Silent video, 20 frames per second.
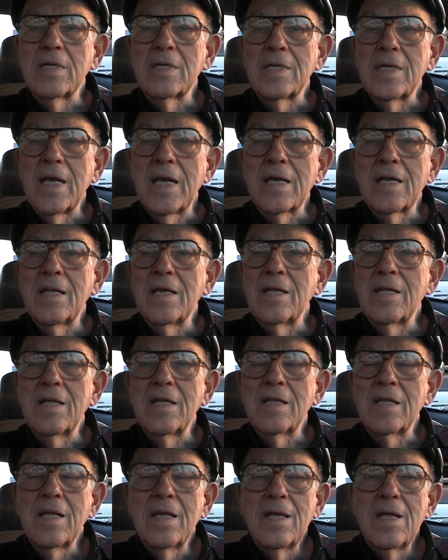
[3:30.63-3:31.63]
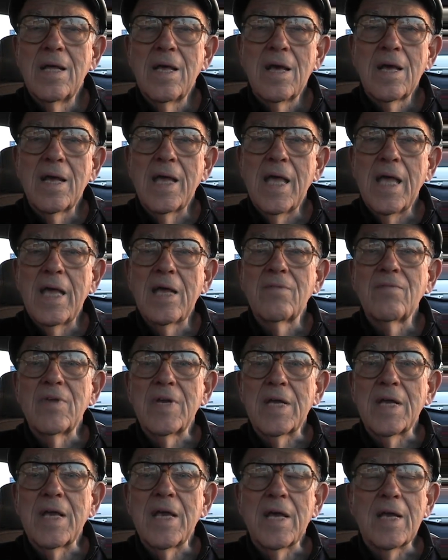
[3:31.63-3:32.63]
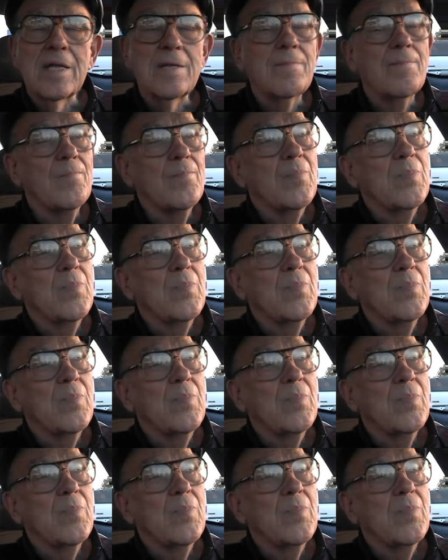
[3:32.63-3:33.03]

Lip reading: and get ahead of it again.